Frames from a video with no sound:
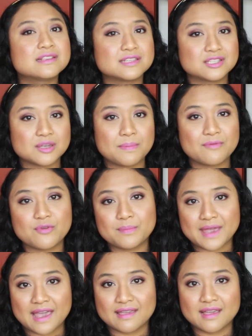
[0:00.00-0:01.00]
to stop it from
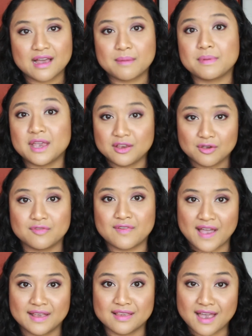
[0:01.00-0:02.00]
caking up in your
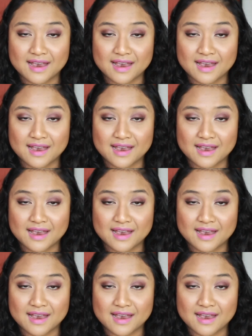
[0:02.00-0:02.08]
fine